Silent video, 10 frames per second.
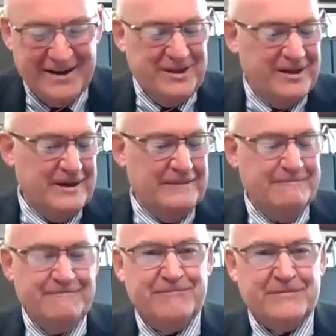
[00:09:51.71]
I'm
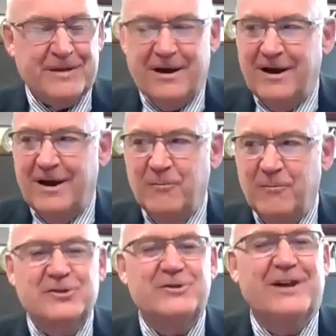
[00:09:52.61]
thinking,
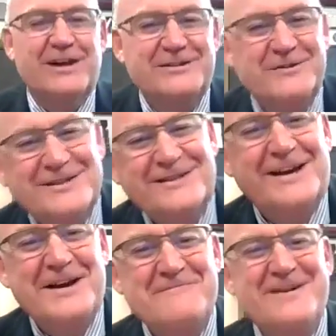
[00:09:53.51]
Wouldn't you like to do the
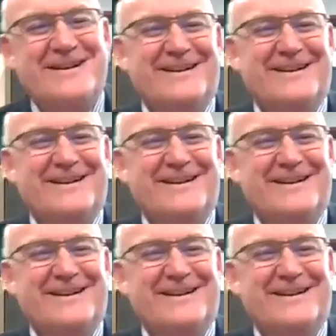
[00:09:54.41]
same?